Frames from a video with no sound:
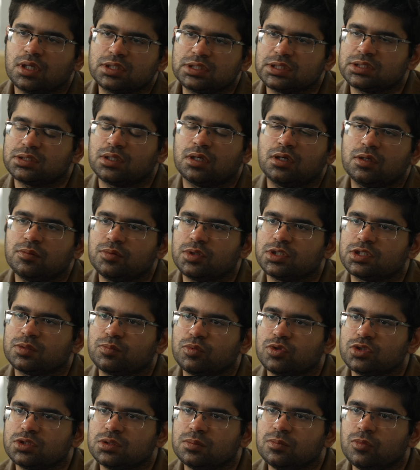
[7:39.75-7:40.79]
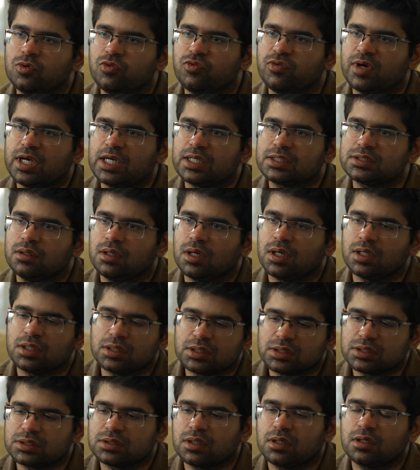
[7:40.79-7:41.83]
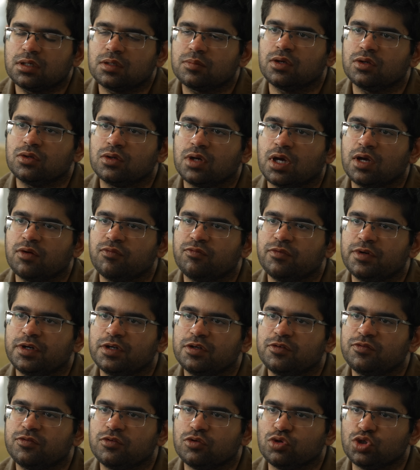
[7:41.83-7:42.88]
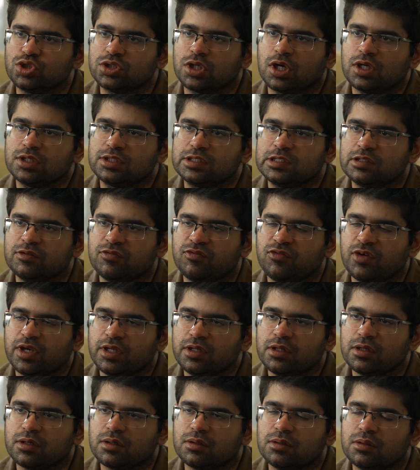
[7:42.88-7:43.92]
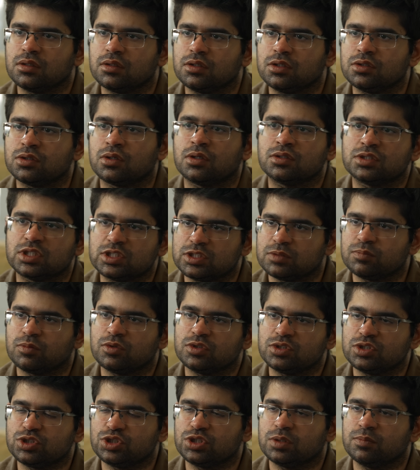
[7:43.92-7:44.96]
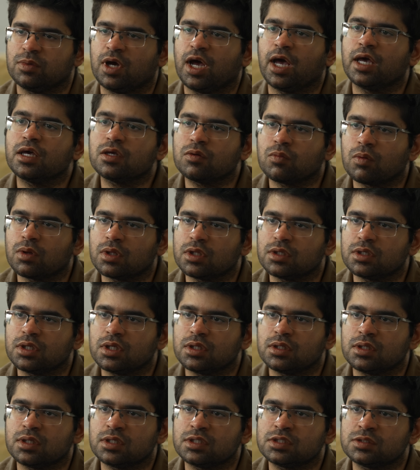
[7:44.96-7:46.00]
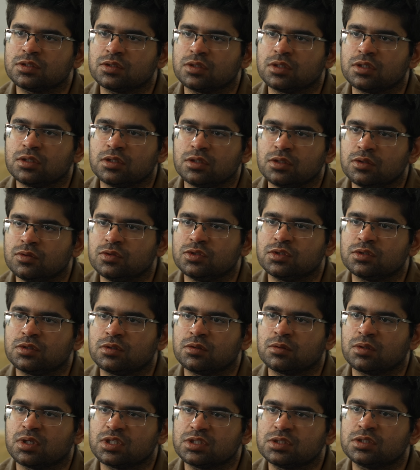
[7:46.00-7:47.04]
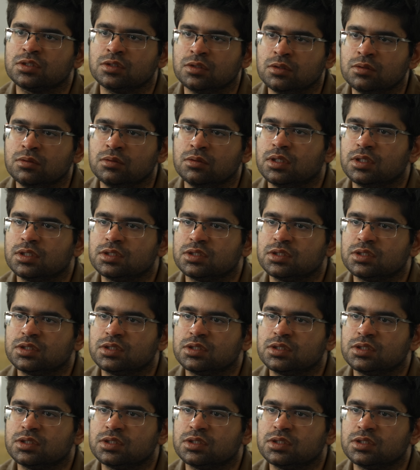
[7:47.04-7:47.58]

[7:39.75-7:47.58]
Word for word: As a startup, you're supposed to move fast. And as a startup, you have very few shots at failure. You're also supposed to ship high quality things so that the user trusts you.